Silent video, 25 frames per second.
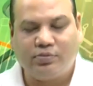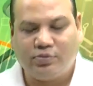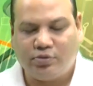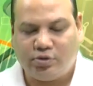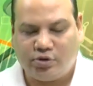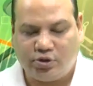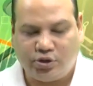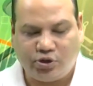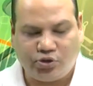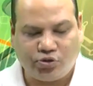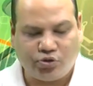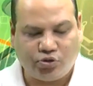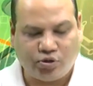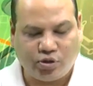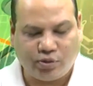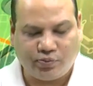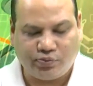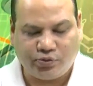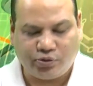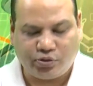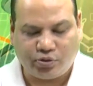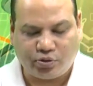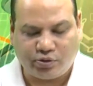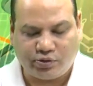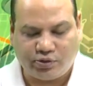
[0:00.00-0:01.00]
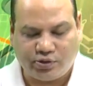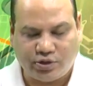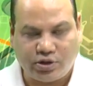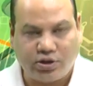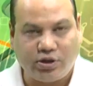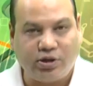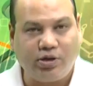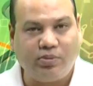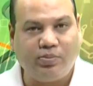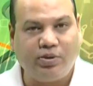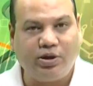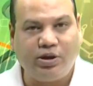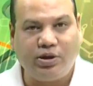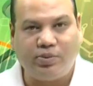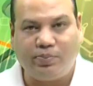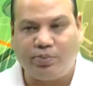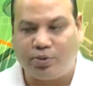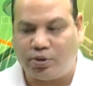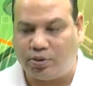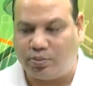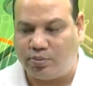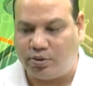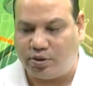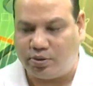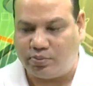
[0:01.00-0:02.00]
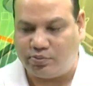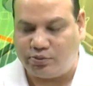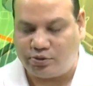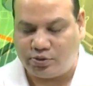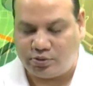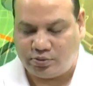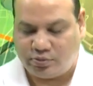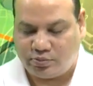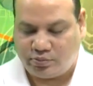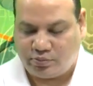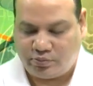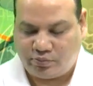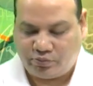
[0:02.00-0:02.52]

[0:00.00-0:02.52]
This you have seen in many problems